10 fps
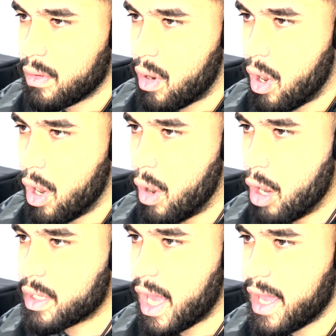Oh,
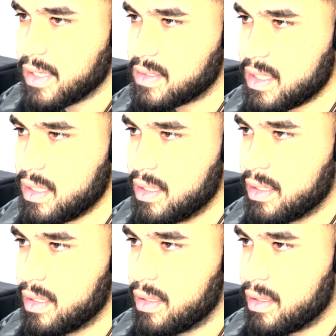okay, Izzy.
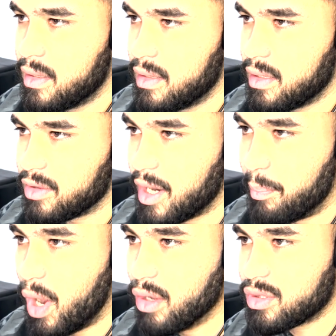They're
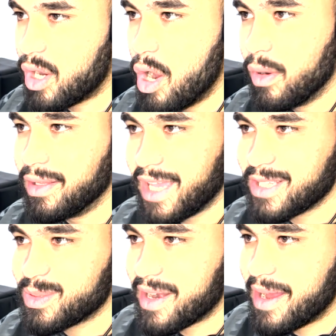both throwing.
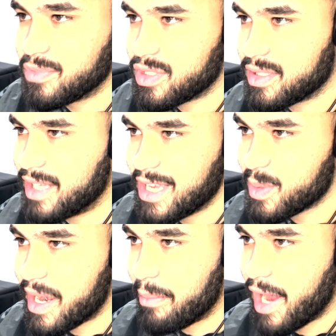That's what I'm
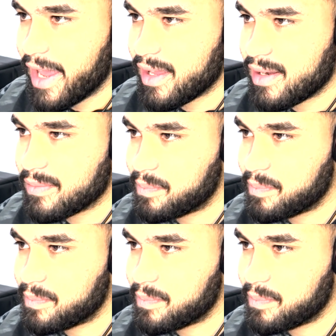liking.